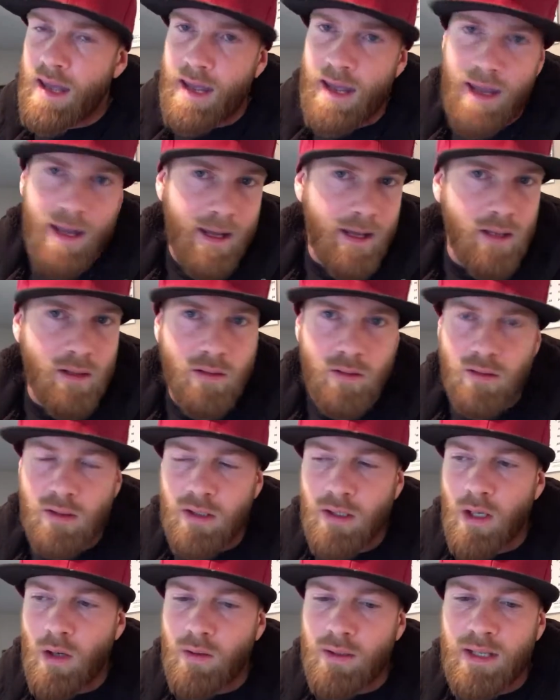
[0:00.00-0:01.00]
and
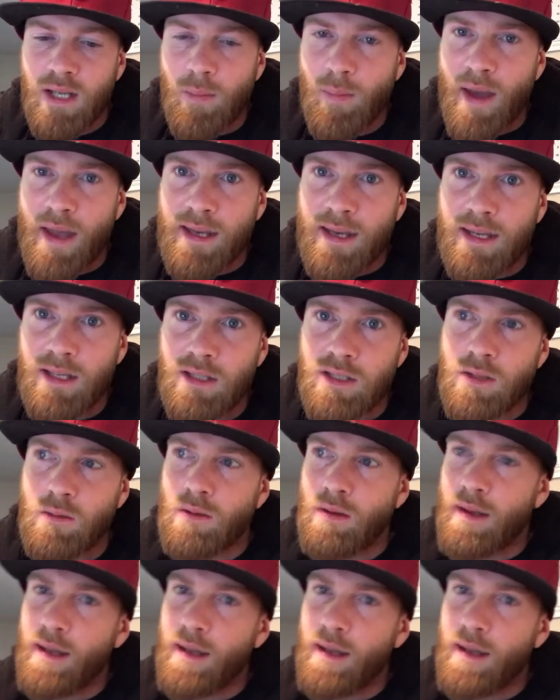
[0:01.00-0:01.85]
get back into it,